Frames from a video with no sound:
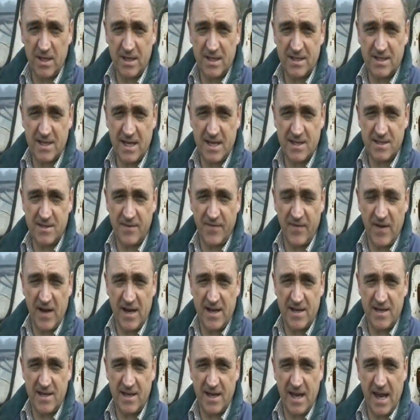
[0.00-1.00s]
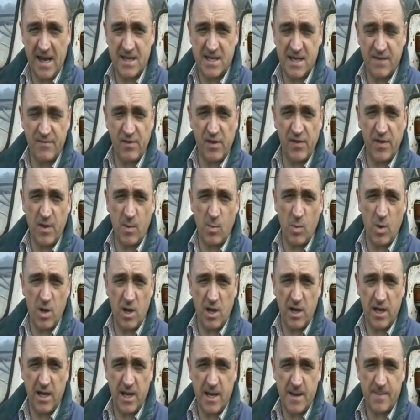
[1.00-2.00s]
You tend to find you get everything
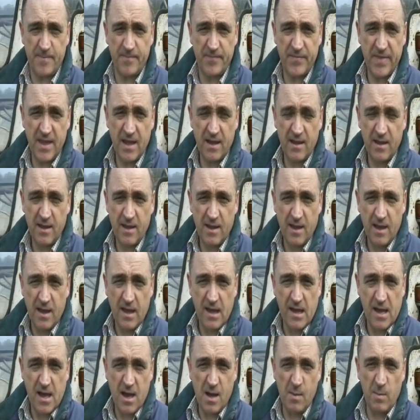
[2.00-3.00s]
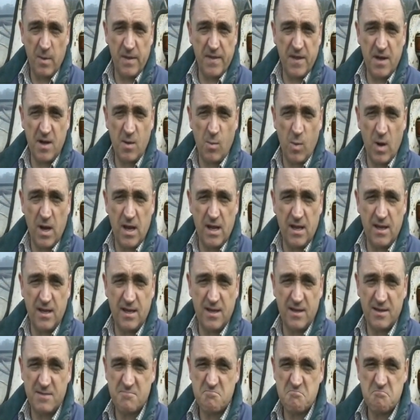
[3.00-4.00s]
working, and within a
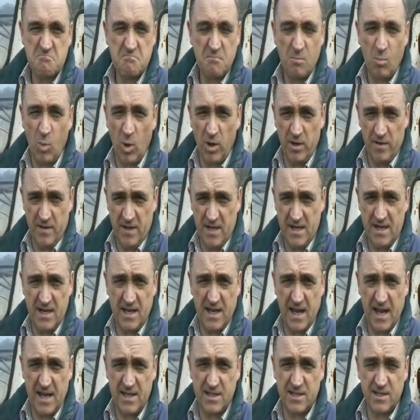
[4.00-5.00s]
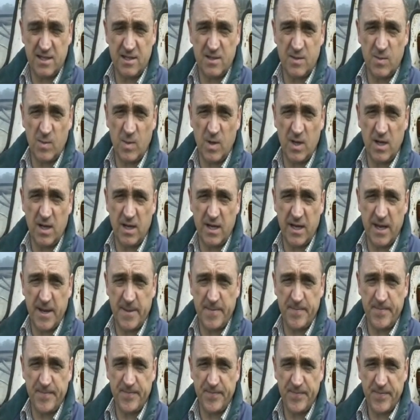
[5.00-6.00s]
week one of the indicators isn't
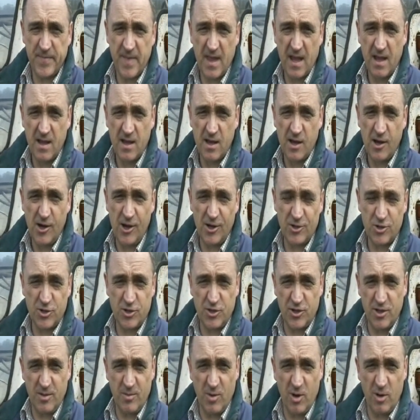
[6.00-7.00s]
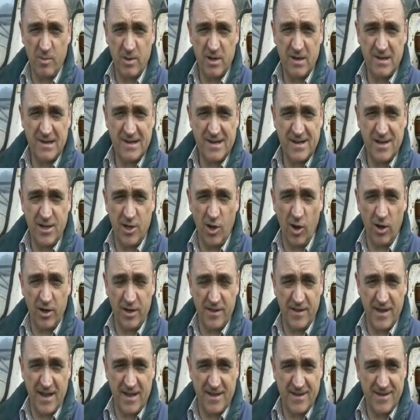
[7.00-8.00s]
working, or just at the moment none
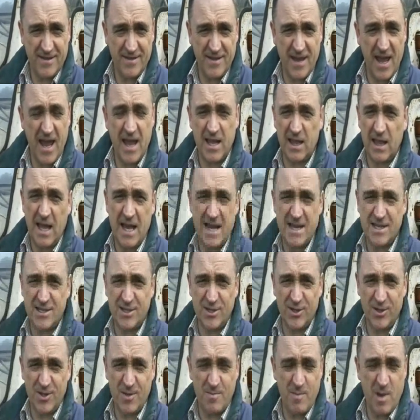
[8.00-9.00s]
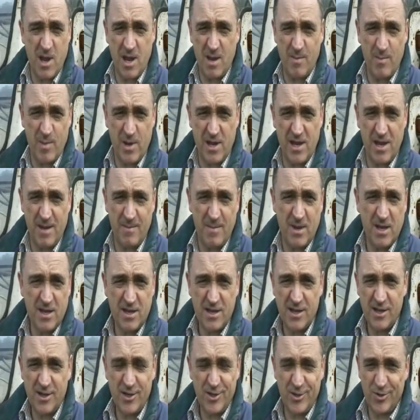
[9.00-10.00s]
of the headlights or the main beam
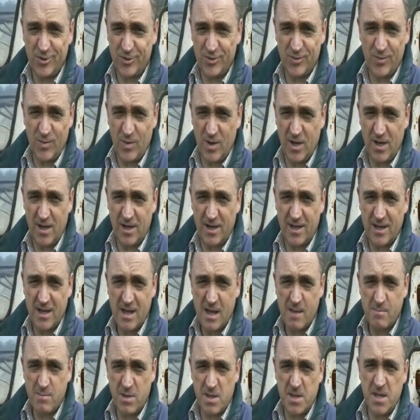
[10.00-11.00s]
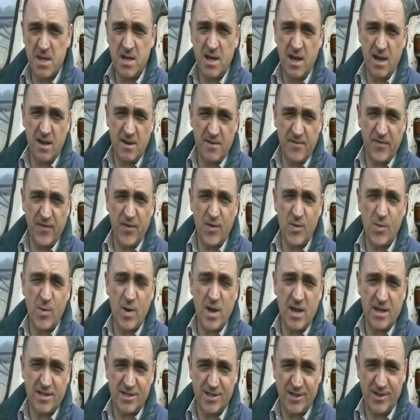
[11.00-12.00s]
doesn't work, but they did a few
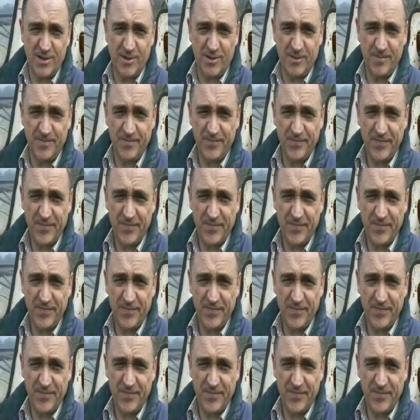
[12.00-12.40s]
weeks ago.